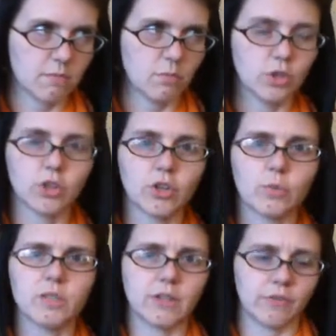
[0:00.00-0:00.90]
would look
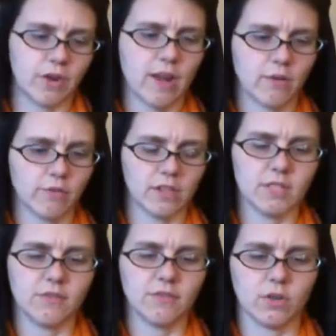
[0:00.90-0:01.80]
good with different
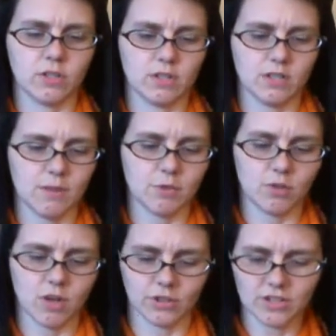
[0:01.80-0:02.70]
outfits, even though it's the same 2
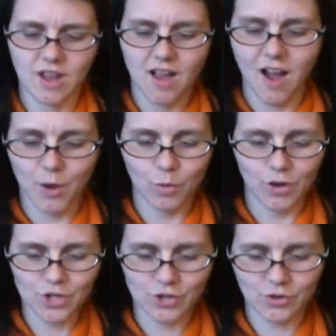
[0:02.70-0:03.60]
colors. I
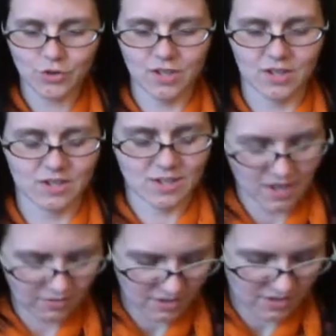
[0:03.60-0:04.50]
want to show you the
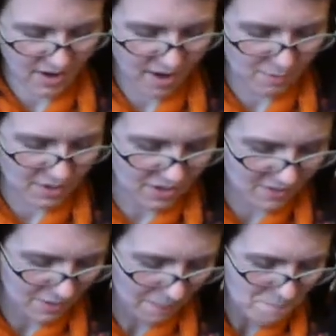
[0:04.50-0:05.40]
inside of this hat
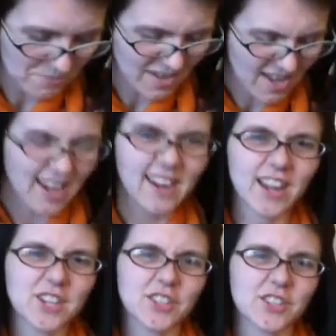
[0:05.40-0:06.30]
because it
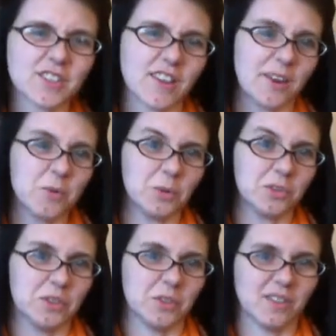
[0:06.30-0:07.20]
actually looks kind of cool
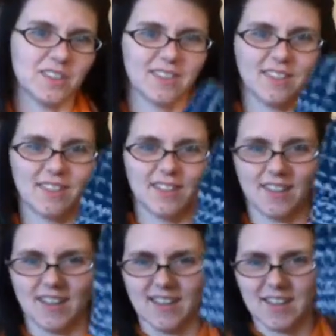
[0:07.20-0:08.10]
too.
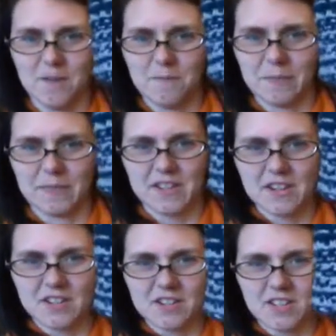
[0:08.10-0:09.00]

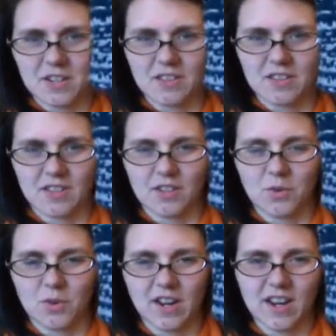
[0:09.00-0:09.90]
Here's the
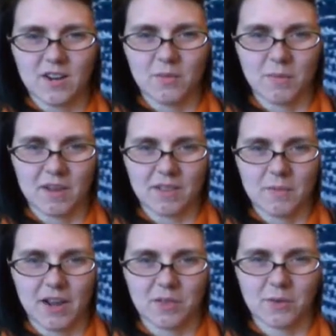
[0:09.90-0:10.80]
corrugated ribbing, the
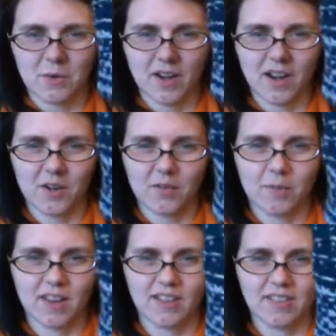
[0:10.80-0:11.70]
back of the corrugated
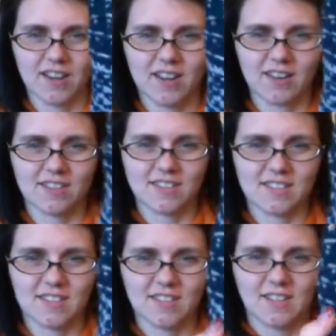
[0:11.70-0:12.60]
ribbing, and then
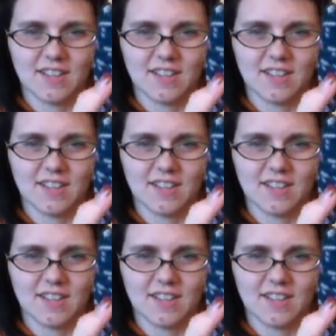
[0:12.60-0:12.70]
here's